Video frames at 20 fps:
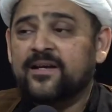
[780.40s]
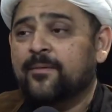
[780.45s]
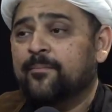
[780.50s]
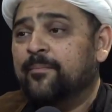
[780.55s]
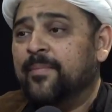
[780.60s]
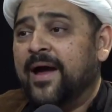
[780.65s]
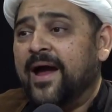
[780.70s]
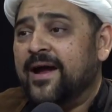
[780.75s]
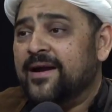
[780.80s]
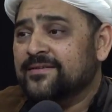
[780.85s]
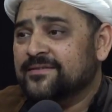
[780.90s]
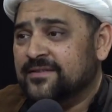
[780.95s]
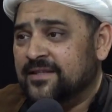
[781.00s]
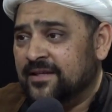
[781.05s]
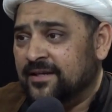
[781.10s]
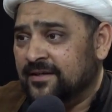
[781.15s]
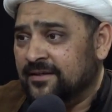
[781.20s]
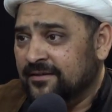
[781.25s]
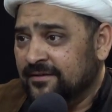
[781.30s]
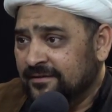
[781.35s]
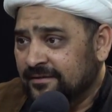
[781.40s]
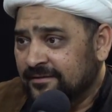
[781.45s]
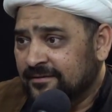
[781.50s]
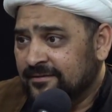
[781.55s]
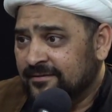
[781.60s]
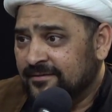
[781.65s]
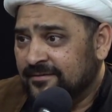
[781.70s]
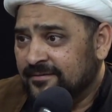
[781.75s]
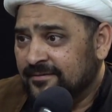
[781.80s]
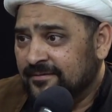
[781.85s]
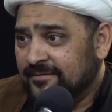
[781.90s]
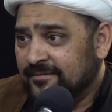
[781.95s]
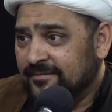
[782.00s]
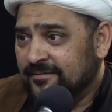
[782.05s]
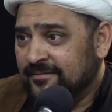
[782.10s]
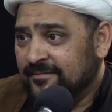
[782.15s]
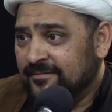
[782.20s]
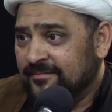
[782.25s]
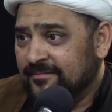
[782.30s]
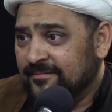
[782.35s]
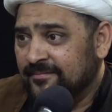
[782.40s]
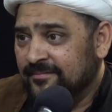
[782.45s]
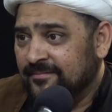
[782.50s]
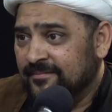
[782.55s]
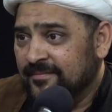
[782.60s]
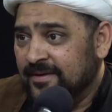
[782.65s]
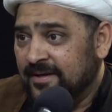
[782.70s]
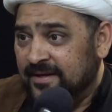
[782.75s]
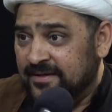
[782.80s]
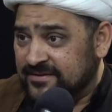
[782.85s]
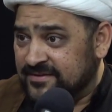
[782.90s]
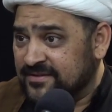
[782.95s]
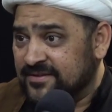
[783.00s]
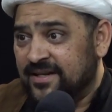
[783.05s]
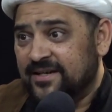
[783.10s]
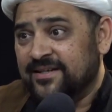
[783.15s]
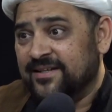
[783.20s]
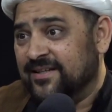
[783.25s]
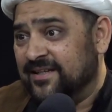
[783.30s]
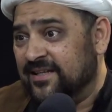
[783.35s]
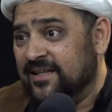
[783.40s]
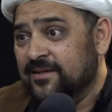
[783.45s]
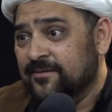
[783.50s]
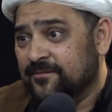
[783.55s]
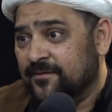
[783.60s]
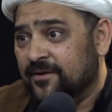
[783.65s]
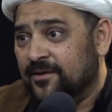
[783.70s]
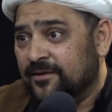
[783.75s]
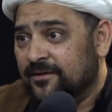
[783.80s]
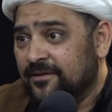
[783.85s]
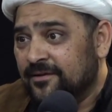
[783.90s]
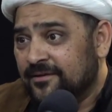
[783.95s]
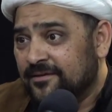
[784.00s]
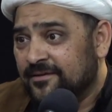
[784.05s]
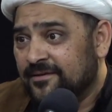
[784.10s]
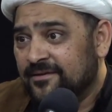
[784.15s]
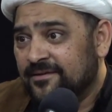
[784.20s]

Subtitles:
a bad thing. It's not evil.